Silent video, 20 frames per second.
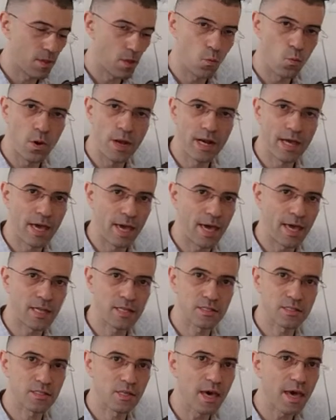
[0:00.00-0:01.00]
When it
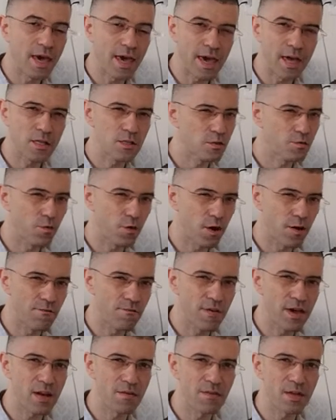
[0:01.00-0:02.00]
hits for a
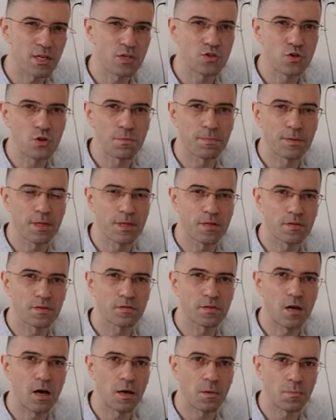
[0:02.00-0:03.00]
very, very short period of
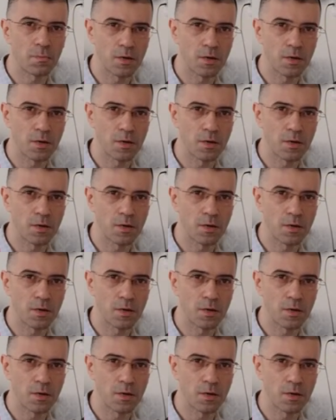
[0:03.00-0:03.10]
time,